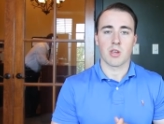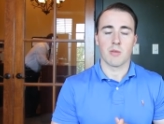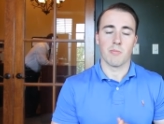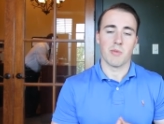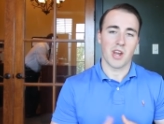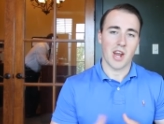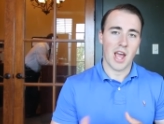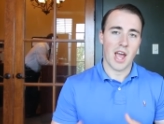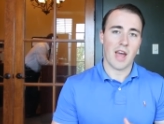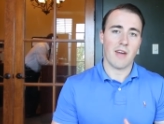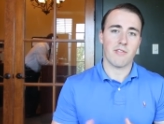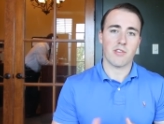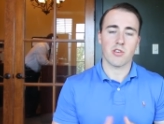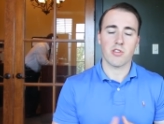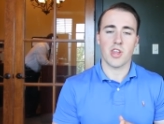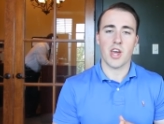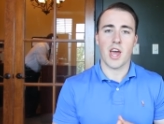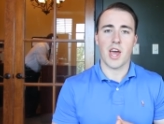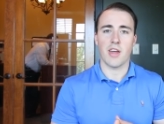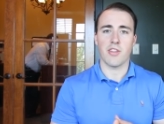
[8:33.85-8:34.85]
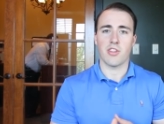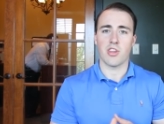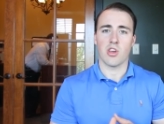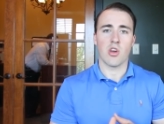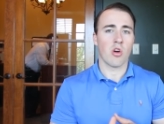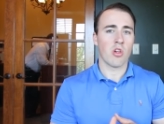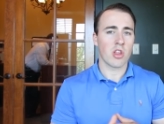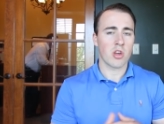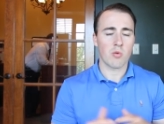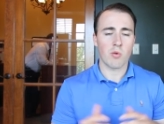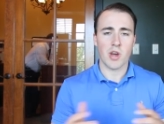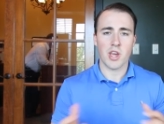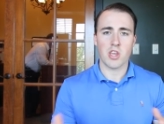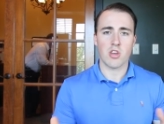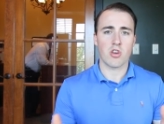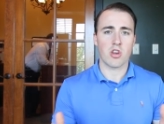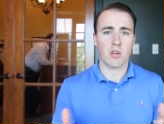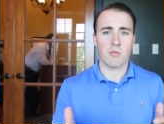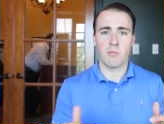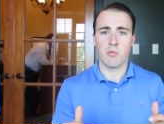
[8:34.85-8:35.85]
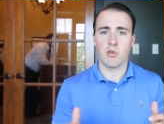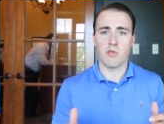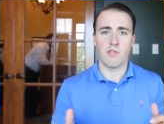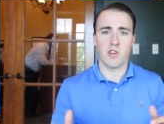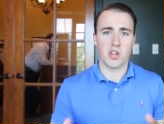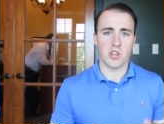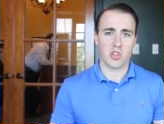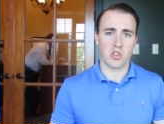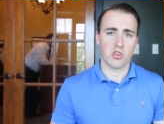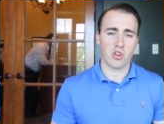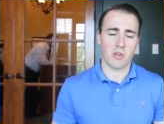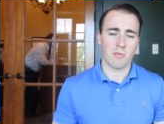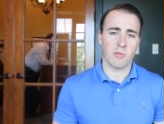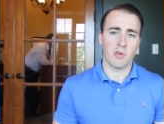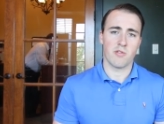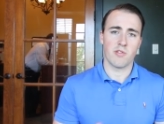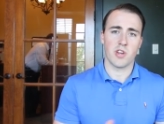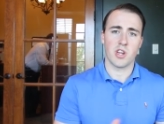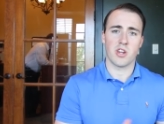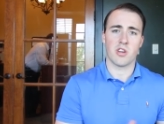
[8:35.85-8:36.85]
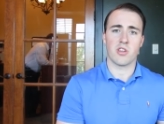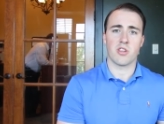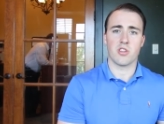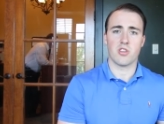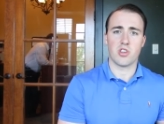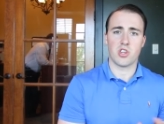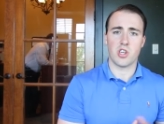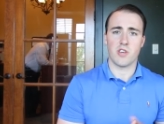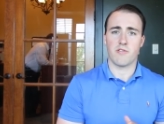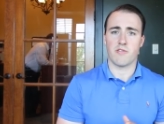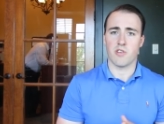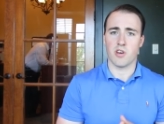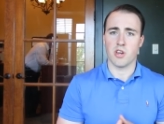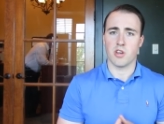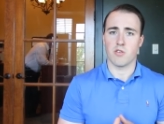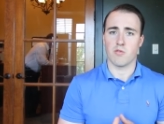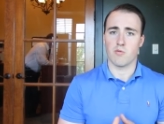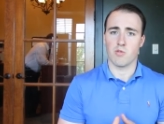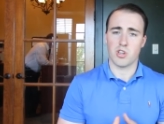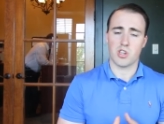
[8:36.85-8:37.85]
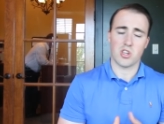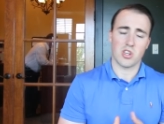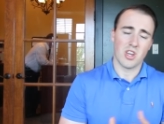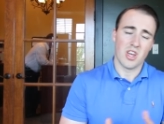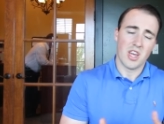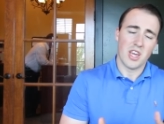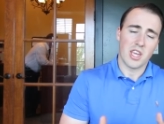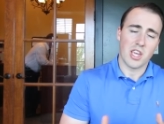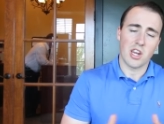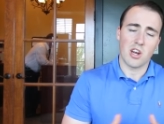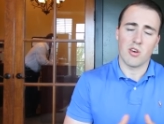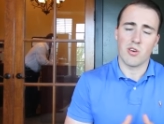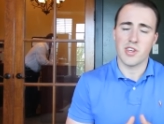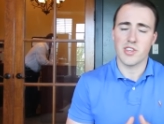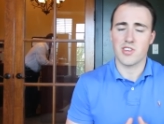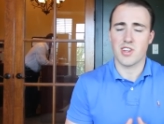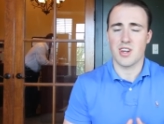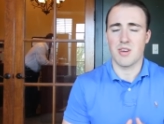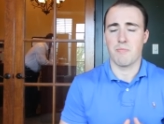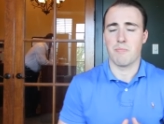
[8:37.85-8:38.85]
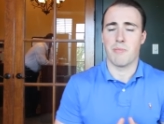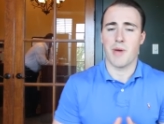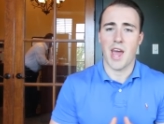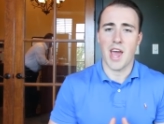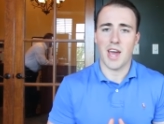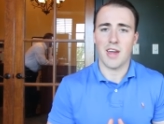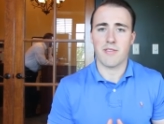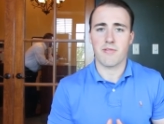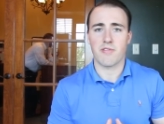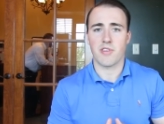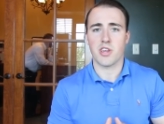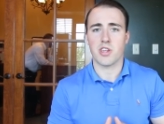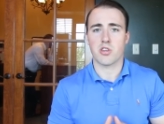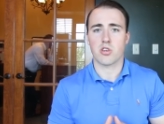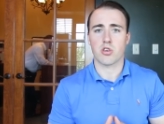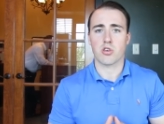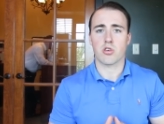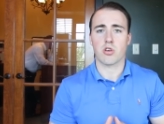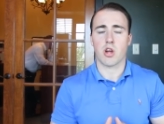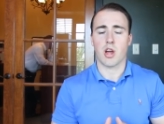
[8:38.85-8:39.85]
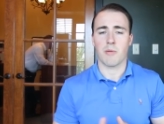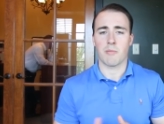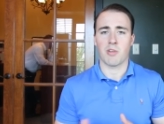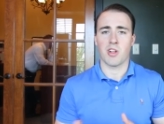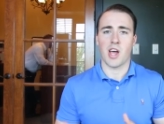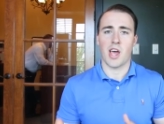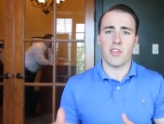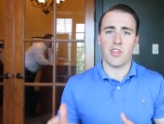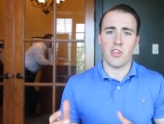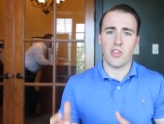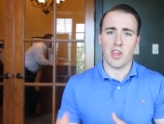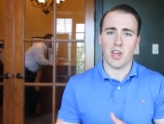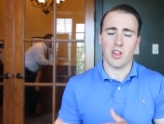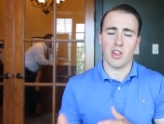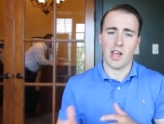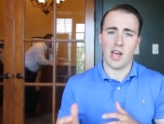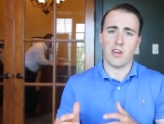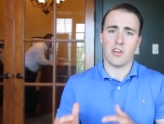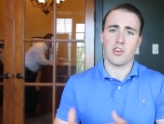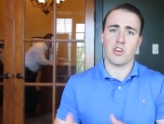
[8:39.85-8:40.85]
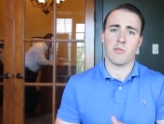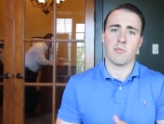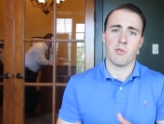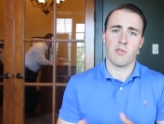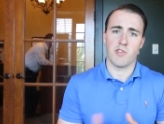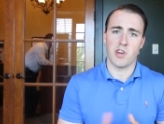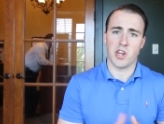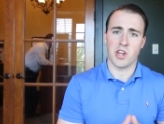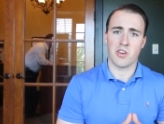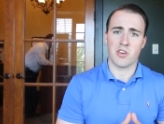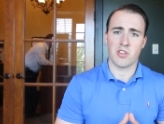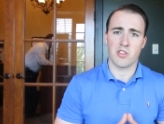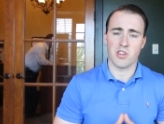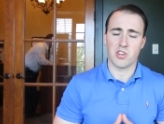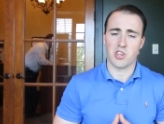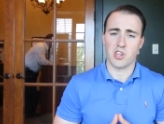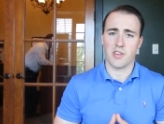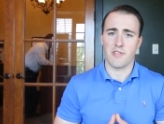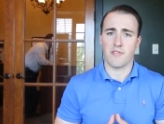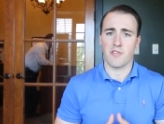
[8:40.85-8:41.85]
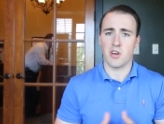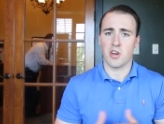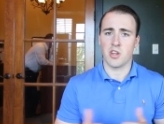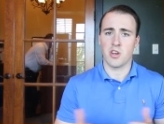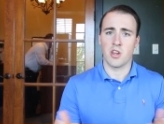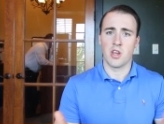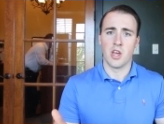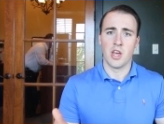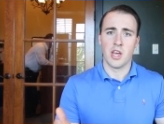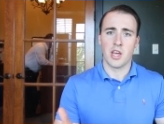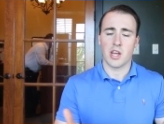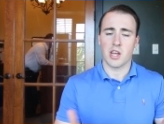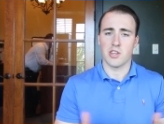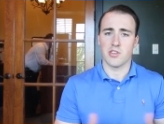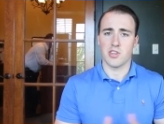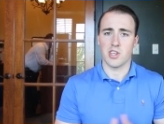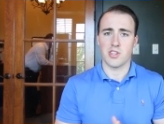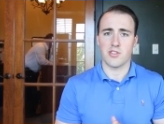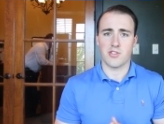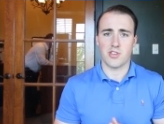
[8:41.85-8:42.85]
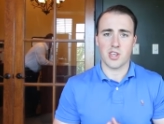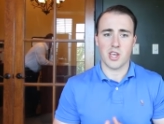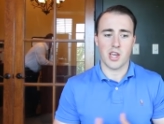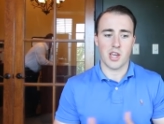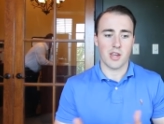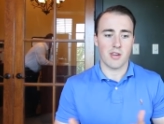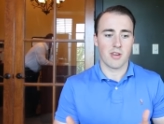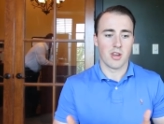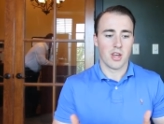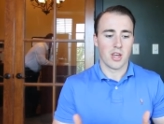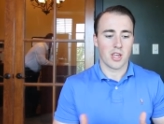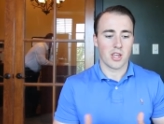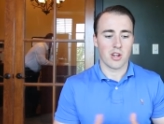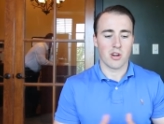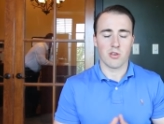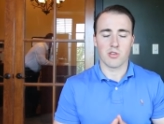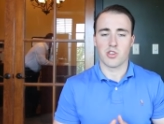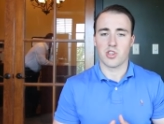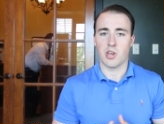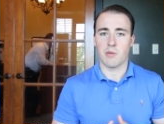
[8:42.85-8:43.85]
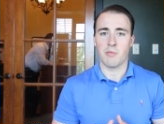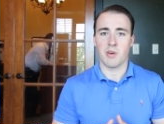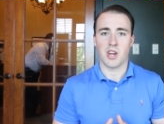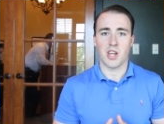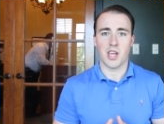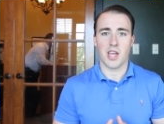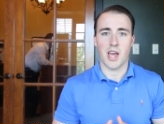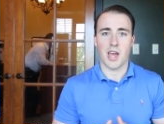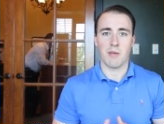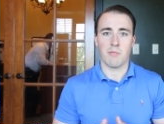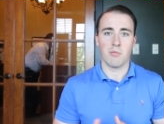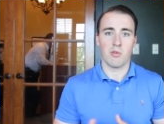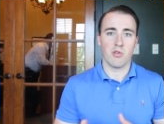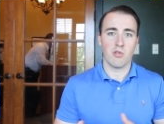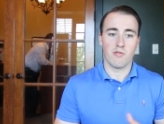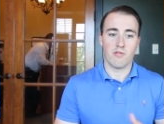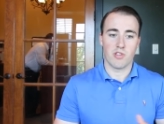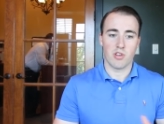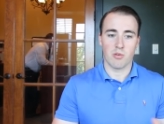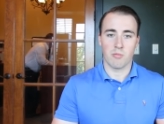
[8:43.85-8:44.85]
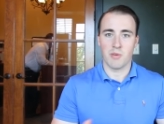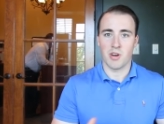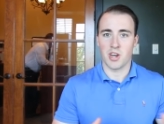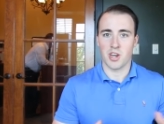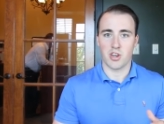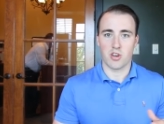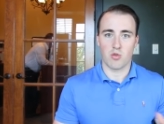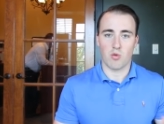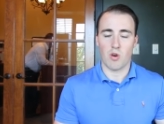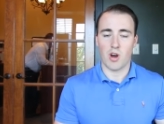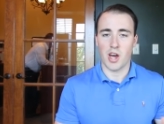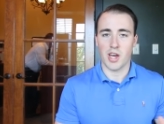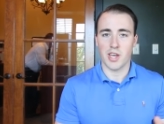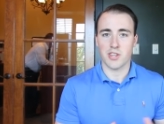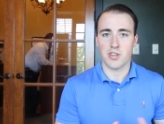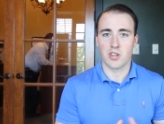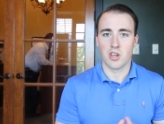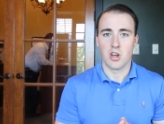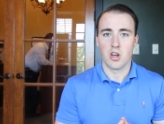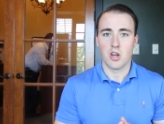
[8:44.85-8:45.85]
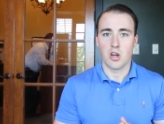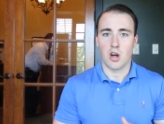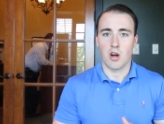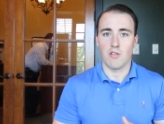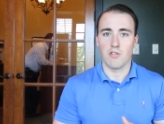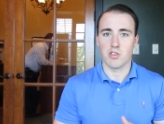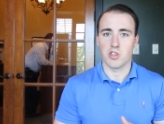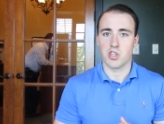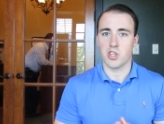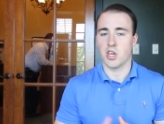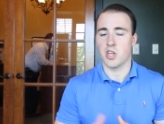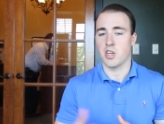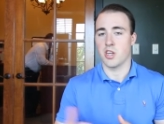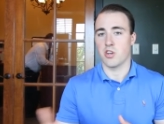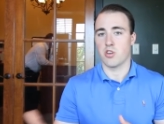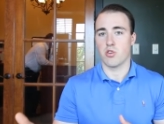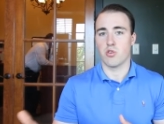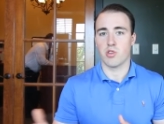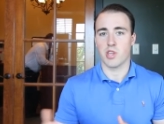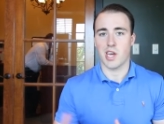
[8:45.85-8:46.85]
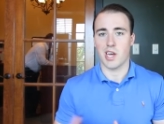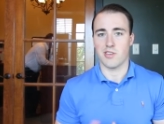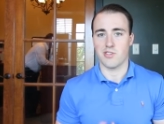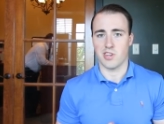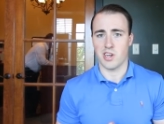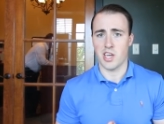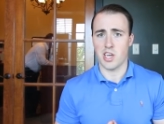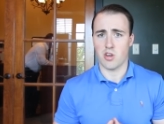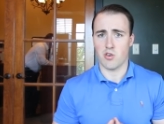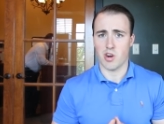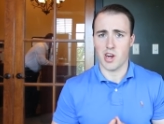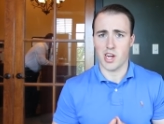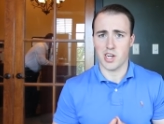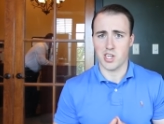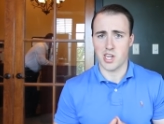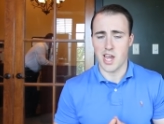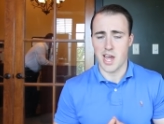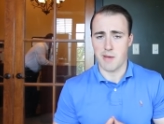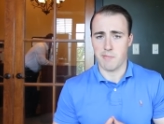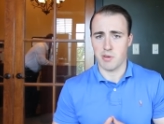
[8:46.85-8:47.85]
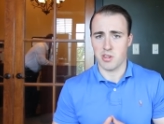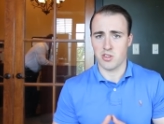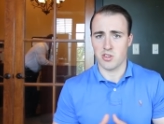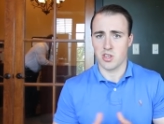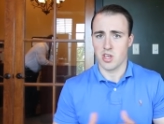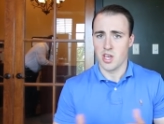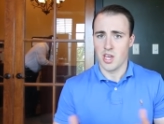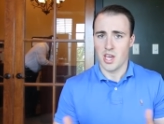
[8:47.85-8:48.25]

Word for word: but after that, the only way you can move it is you can move it into the G fund, which, you know, isn't a bad feature. I'm glad that they allow you to move it into the G fund, because let's say, you know, somebody had moved their money twice, all of a sudden a two thousand eight crash happens